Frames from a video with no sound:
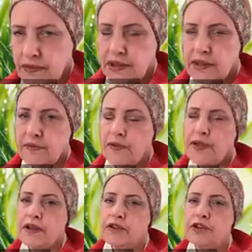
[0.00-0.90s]
And if
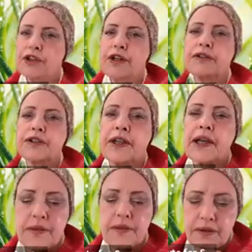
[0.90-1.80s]
we can share
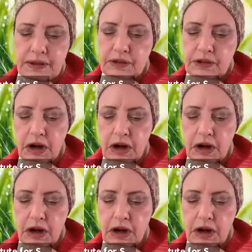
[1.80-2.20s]
together in the